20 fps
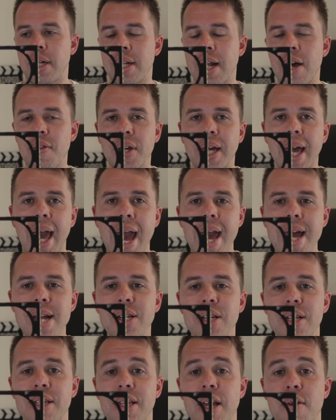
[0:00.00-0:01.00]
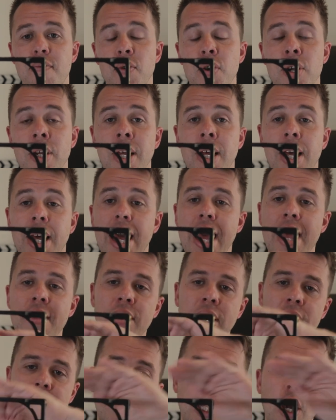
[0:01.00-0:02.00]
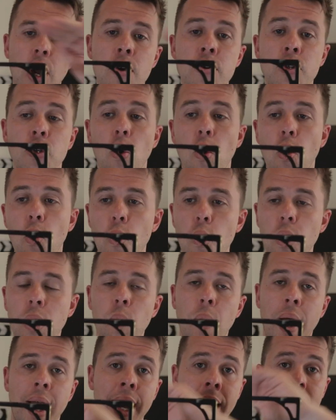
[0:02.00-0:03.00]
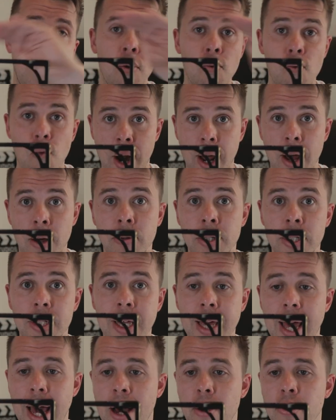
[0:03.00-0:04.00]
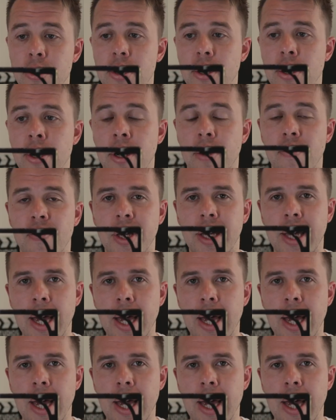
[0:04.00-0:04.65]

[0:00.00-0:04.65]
Now the cage is different in that it goes all the way around the outside of the